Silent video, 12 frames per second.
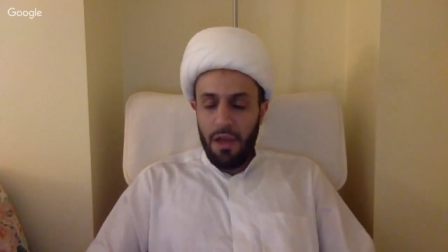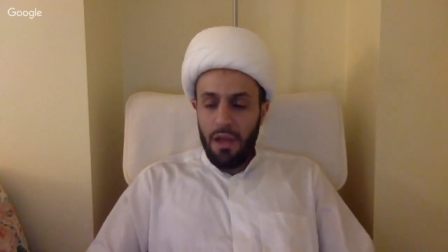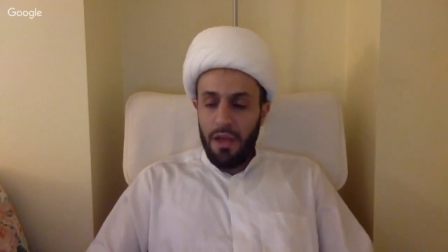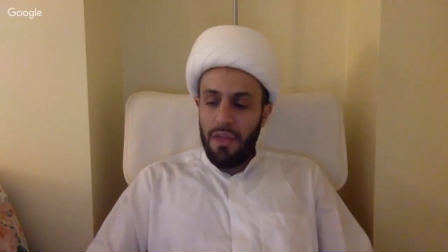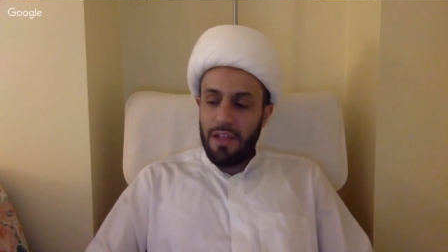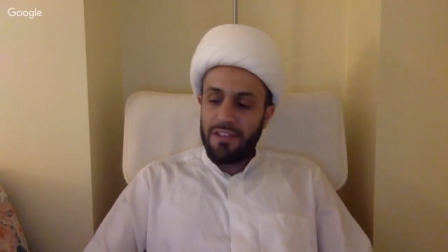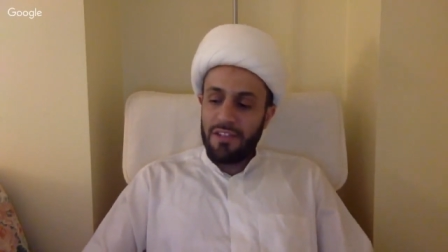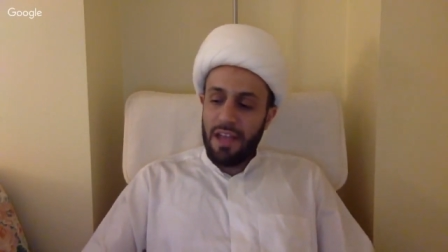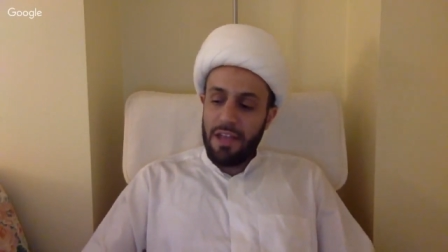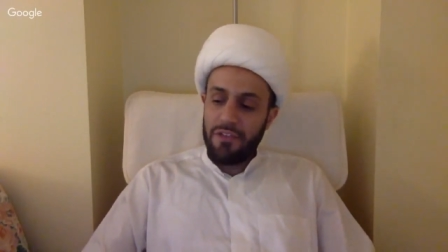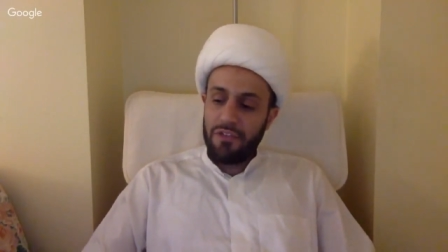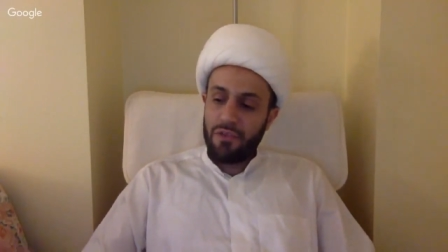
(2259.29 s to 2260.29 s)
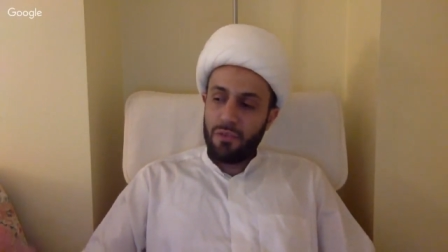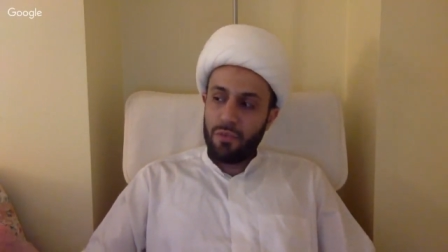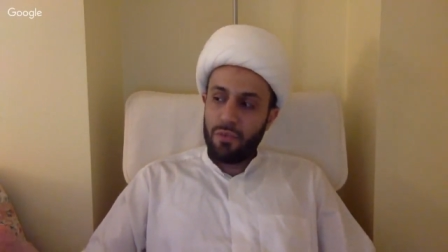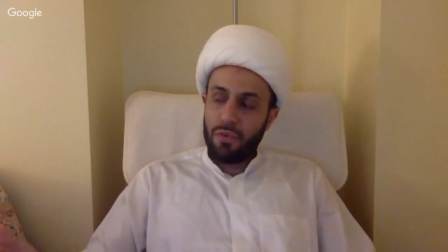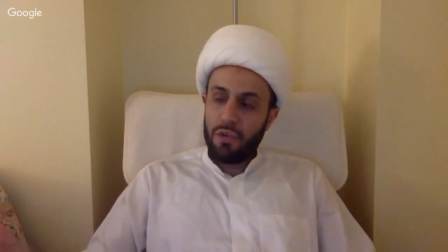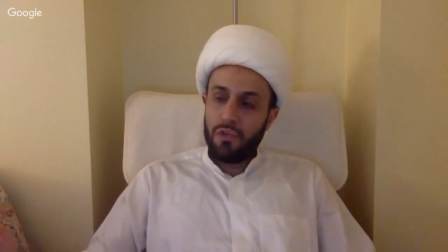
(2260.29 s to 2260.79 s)
that says
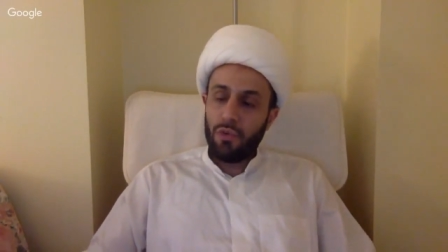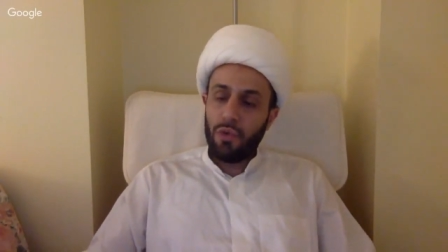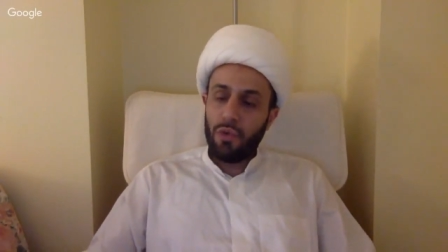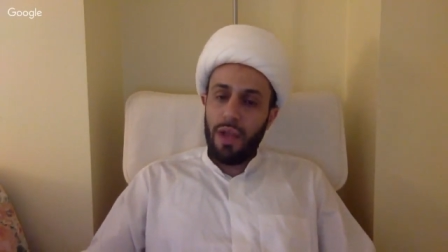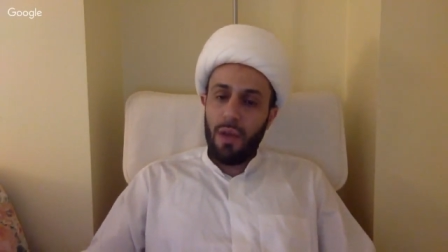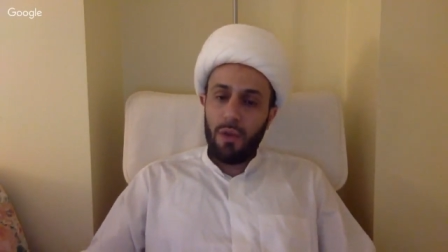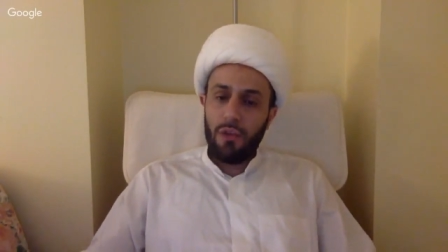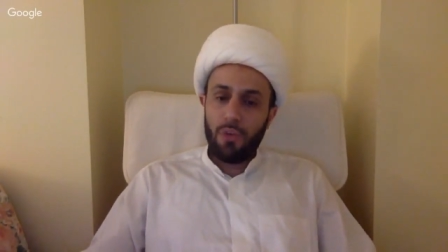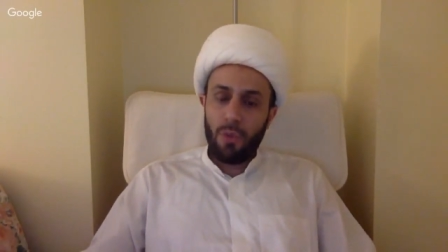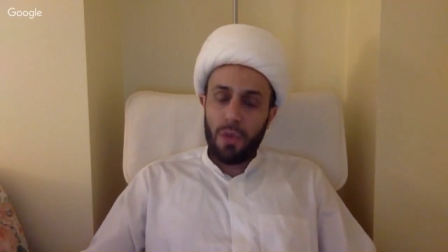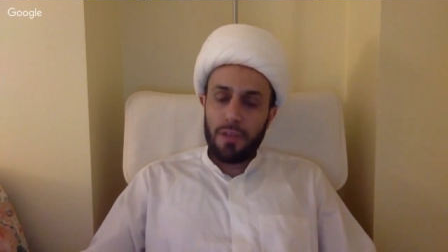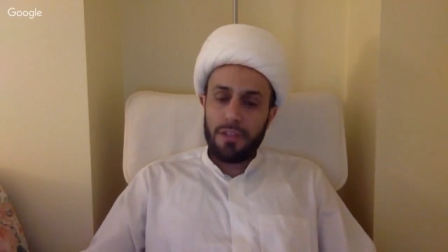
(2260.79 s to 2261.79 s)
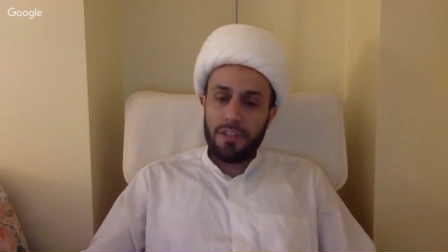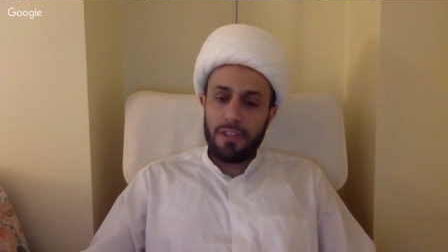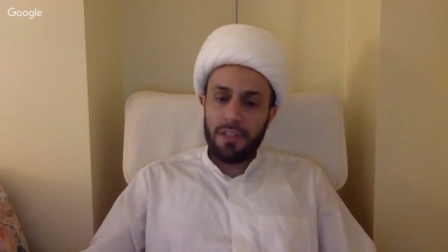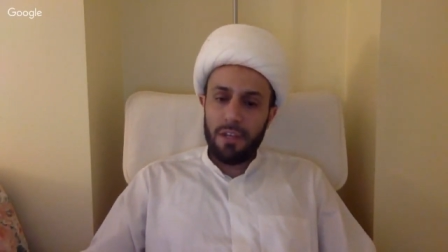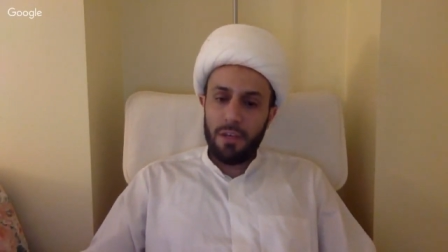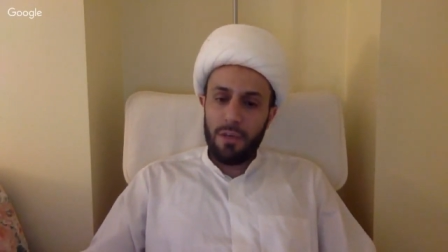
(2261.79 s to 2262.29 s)
Rasulullah was once
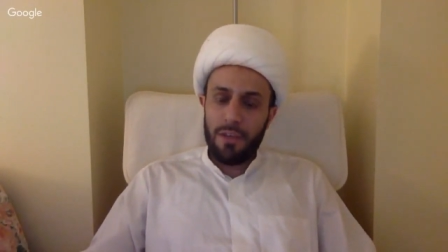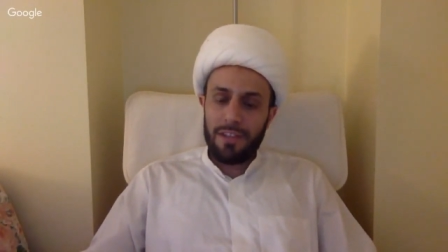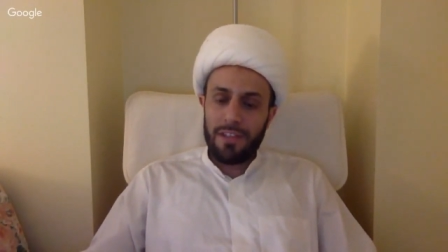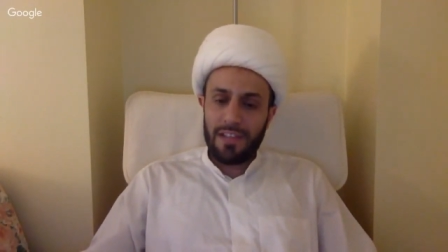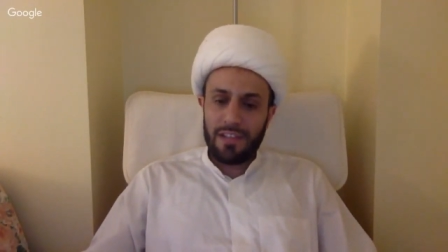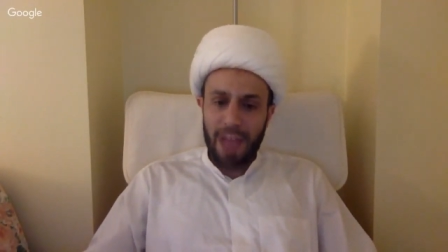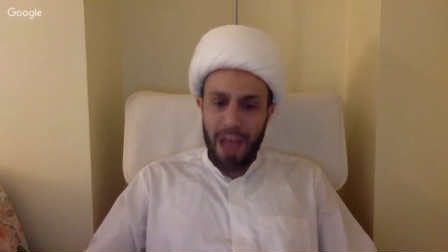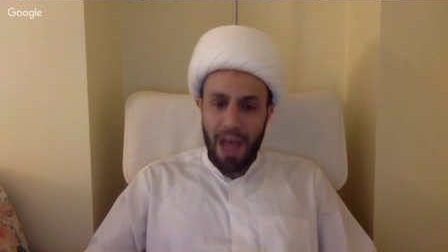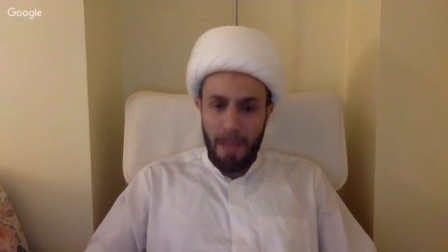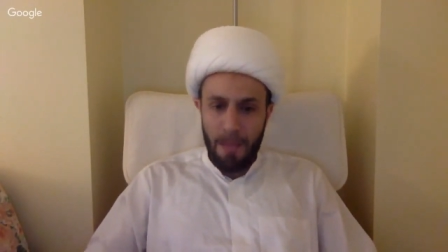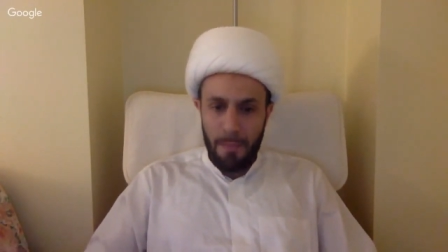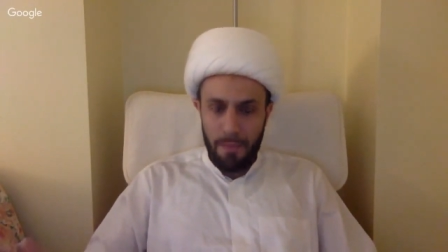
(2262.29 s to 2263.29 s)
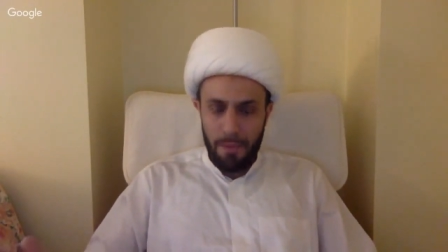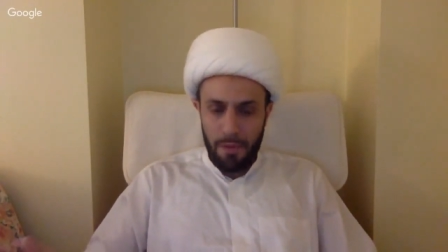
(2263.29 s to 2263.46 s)
sitting with his ashab